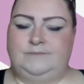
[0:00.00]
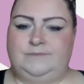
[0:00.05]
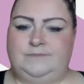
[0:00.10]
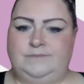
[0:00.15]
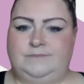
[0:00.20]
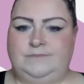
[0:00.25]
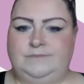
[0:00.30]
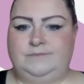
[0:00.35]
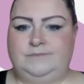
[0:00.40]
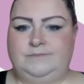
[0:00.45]

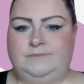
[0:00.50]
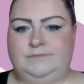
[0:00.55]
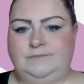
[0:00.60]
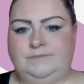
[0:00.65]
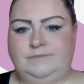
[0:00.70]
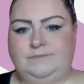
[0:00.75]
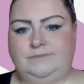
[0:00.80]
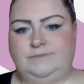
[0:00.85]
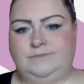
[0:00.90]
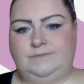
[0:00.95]

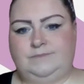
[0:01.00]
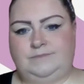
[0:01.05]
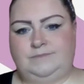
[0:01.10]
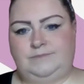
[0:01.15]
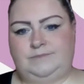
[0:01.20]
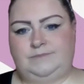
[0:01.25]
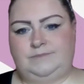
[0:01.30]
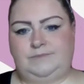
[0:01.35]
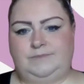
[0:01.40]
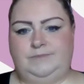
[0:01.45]

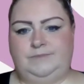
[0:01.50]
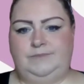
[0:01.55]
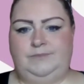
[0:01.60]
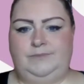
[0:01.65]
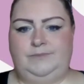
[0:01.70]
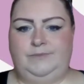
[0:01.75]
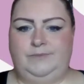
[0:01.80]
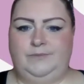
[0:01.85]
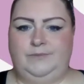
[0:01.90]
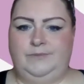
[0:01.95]

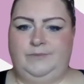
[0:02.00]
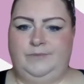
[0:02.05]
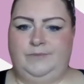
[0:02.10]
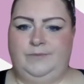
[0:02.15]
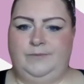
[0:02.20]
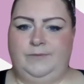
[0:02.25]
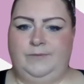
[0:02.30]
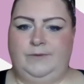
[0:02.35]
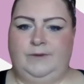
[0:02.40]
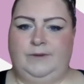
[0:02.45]

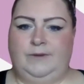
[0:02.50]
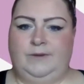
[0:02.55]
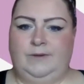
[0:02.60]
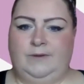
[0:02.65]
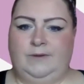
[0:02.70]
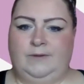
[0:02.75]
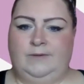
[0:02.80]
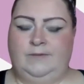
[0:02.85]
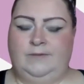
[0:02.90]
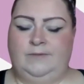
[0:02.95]

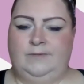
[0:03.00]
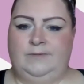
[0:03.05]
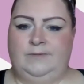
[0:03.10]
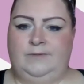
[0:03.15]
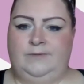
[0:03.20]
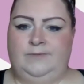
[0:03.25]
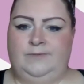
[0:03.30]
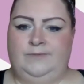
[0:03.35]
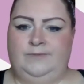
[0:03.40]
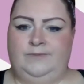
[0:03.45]

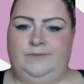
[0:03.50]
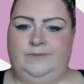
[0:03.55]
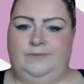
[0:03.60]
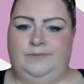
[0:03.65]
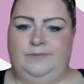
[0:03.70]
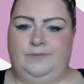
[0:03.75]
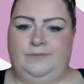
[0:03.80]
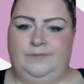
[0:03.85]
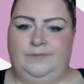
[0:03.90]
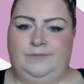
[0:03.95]

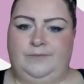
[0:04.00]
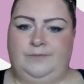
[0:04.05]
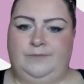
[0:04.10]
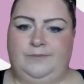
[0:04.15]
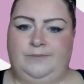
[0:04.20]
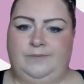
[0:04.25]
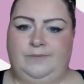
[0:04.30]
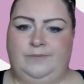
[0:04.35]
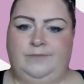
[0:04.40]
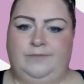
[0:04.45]

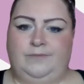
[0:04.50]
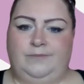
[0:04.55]
The person shown says nothing.